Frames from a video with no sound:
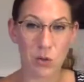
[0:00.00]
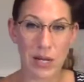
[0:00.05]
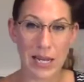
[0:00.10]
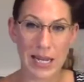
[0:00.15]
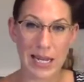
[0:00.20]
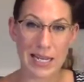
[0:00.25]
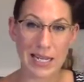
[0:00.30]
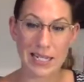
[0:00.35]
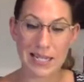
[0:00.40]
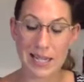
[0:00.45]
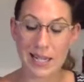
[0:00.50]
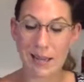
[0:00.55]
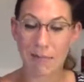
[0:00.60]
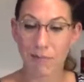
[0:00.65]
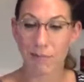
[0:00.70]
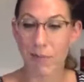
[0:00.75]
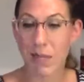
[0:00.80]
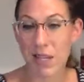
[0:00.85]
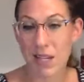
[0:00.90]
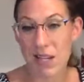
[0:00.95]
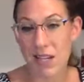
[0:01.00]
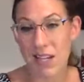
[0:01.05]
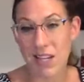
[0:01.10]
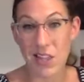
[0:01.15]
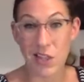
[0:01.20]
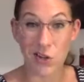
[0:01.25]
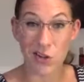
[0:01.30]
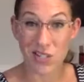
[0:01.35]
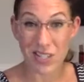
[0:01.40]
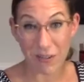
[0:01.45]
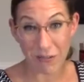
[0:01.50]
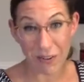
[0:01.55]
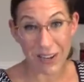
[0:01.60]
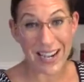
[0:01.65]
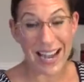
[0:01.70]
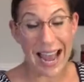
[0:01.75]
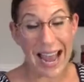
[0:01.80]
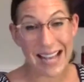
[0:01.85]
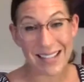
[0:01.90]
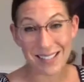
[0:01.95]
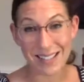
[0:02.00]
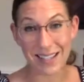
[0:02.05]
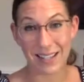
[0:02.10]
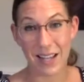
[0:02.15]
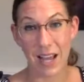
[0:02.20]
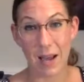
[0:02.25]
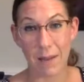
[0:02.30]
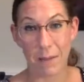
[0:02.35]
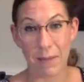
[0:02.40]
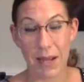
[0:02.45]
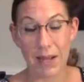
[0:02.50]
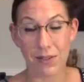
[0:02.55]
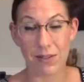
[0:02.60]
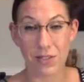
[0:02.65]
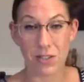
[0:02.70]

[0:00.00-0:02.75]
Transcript: and there are different acid compounds.